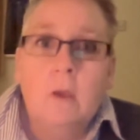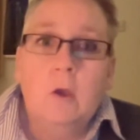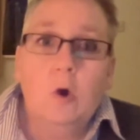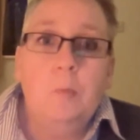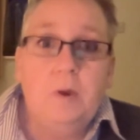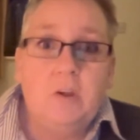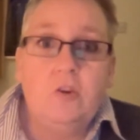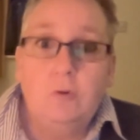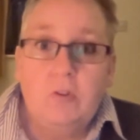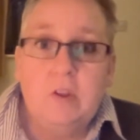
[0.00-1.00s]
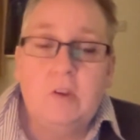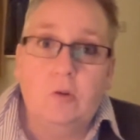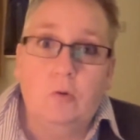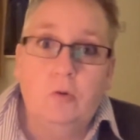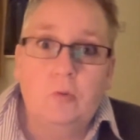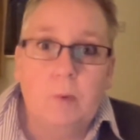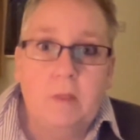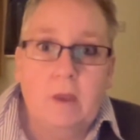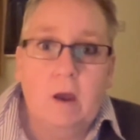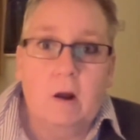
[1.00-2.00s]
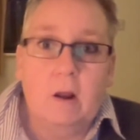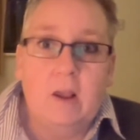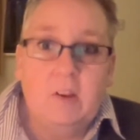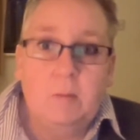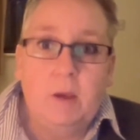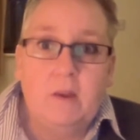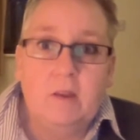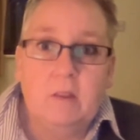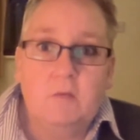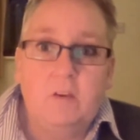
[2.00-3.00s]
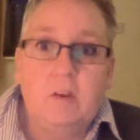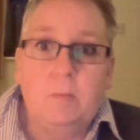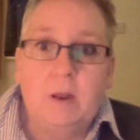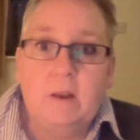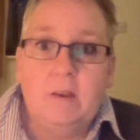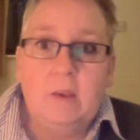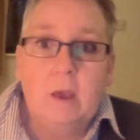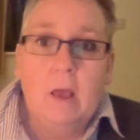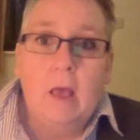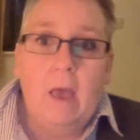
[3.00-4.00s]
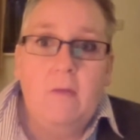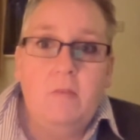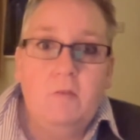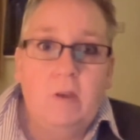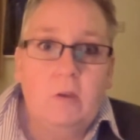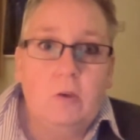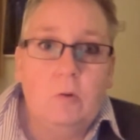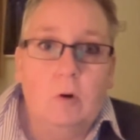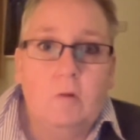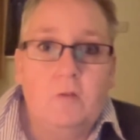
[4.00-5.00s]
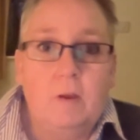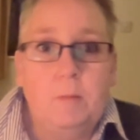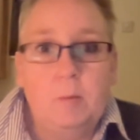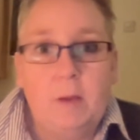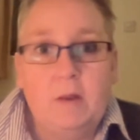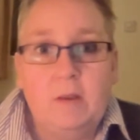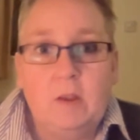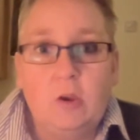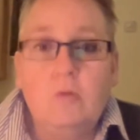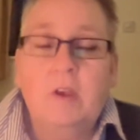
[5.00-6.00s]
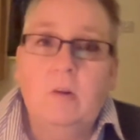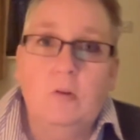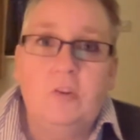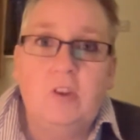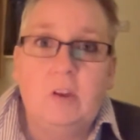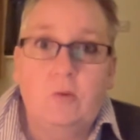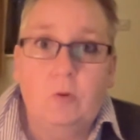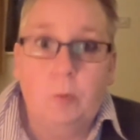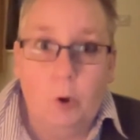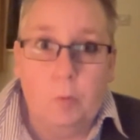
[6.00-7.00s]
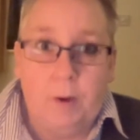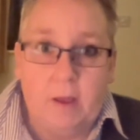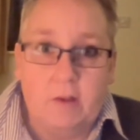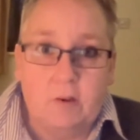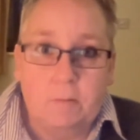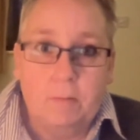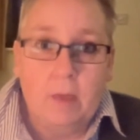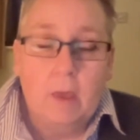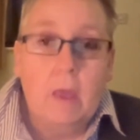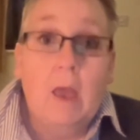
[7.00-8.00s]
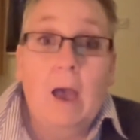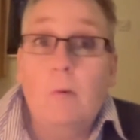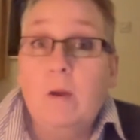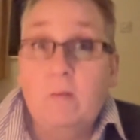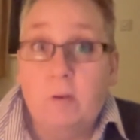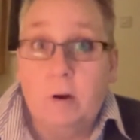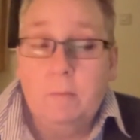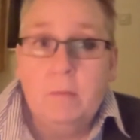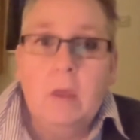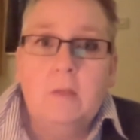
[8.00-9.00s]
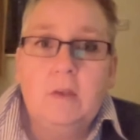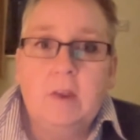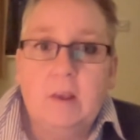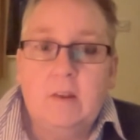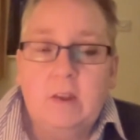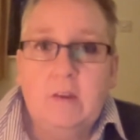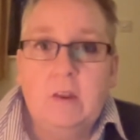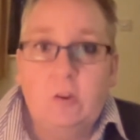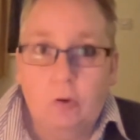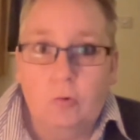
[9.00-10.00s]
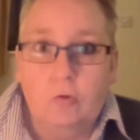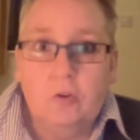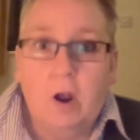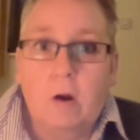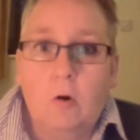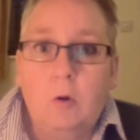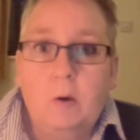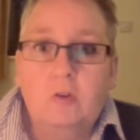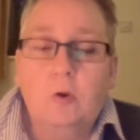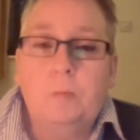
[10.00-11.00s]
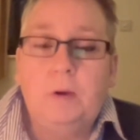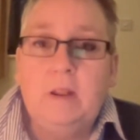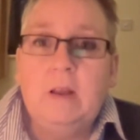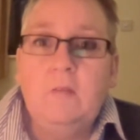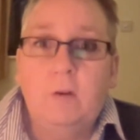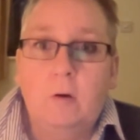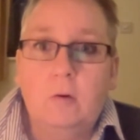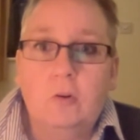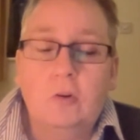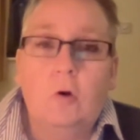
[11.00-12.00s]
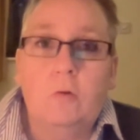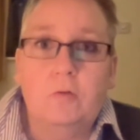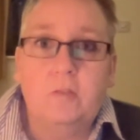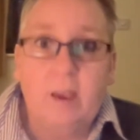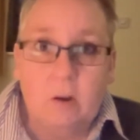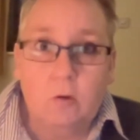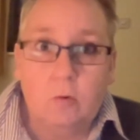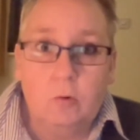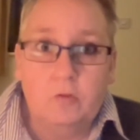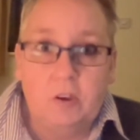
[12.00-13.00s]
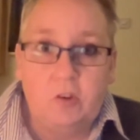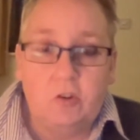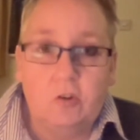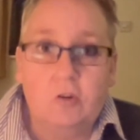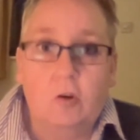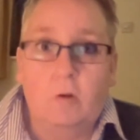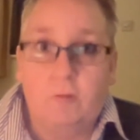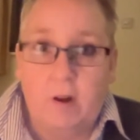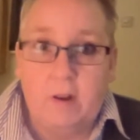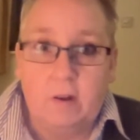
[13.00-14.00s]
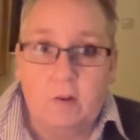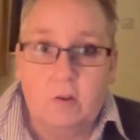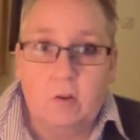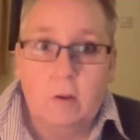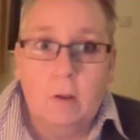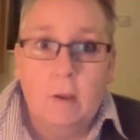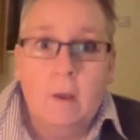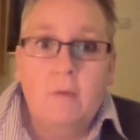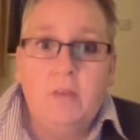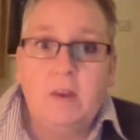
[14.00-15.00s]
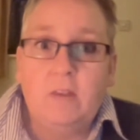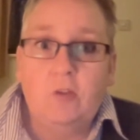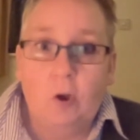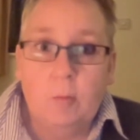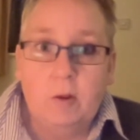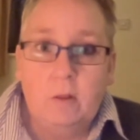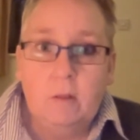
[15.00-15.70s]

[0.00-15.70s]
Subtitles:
Companies use these tools when they are estimating the feasibility and the value of implementing new technologies into the workplace. However, these existing tools are almost completely focused on technical conditions of readiness. They determine